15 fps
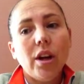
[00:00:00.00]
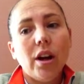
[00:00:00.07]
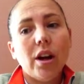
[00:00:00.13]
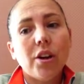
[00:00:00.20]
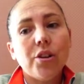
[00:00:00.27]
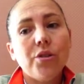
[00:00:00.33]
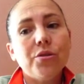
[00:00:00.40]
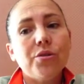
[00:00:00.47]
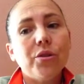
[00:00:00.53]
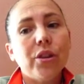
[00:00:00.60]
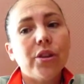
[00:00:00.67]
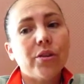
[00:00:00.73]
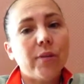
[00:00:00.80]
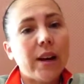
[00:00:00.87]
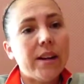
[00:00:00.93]
are usually
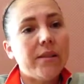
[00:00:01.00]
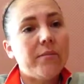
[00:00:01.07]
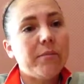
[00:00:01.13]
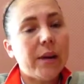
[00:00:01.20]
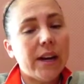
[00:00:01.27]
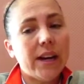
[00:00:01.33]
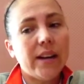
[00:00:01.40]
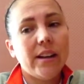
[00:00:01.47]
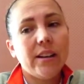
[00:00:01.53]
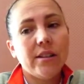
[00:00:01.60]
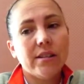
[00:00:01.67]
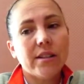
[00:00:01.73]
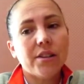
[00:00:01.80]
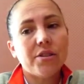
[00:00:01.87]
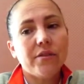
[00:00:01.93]
threatened by
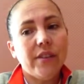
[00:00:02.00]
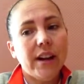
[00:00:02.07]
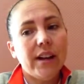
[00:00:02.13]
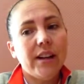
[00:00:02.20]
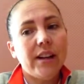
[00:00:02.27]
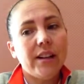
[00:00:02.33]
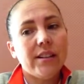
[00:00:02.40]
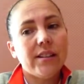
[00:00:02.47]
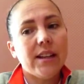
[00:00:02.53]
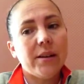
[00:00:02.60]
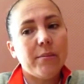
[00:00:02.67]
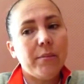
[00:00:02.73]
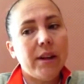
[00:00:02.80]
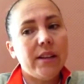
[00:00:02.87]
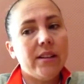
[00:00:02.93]
such findings that
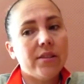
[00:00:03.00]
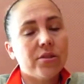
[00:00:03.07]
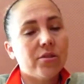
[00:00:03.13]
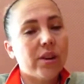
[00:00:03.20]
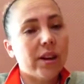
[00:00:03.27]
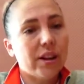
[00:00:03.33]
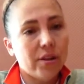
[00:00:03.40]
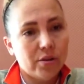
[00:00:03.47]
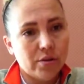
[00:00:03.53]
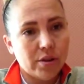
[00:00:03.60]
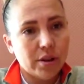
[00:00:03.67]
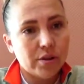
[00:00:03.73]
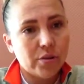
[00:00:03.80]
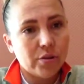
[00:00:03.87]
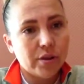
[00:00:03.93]
may discredit or
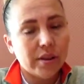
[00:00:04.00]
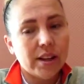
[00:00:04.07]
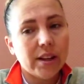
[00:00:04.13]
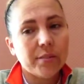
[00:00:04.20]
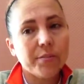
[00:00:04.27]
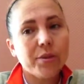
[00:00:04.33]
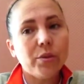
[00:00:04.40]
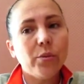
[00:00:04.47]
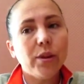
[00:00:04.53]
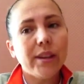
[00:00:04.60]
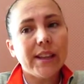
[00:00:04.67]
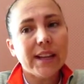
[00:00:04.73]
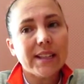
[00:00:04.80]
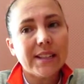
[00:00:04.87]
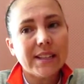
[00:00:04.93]
ignore them. So what
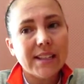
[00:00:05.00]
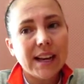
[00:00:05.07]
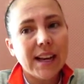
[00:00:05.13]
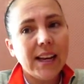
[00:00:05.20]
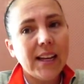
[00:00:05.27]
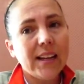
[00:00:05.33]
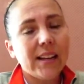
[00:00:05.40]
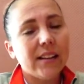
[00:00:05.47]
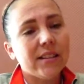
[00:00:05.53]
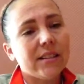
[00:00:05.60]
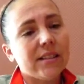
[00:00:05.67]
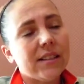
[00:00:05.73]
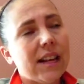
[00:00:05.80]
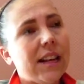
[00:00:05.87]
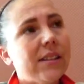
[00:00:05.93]
that's saying is
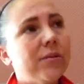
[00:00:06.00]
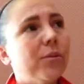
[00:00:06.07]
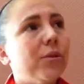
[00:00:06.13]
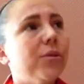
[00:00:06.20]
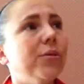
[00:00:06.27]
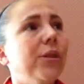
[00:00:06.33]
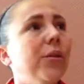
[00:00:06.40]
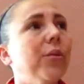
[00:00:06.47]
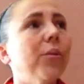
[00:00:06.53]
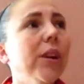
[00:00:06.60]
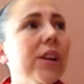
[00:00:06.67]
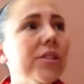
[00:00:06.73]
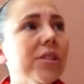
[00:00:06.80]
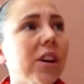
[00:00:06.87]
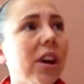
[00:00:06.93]
as we're doing
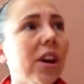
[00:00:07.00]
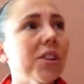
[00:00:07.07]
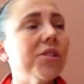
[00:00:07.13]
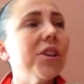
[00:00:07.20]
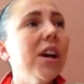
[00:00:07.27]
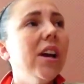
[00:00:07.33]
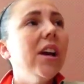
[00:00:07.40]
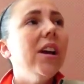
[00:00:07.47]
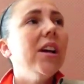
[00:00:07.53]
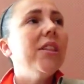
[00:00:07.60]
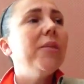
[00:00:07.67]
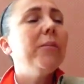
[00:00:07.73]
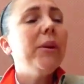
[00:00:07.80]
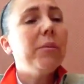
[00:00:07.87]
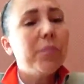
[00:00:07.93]
research,
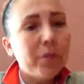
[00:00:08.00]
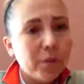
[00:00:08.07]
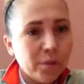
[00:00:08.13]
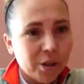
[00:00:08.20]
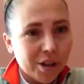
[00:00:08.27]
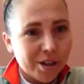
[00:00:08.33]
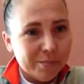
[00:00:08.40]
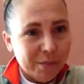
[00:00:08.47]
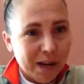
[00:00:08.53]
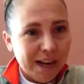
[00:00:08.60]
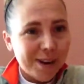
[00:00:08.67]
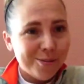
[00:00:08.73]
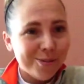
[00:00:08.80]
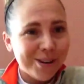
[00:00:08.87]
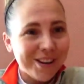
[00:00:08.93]
the people who are in
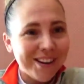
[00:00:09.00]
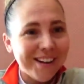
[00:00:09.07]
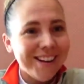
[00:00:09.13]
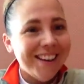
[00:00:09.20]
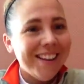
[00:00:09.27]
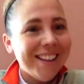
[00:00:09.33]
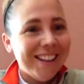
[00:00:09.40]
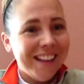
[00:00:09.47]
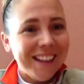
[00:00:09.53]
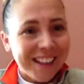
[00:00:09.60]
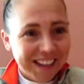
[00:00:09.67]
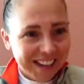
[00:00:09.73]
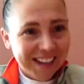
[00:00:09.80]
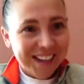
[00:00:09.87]
power, they like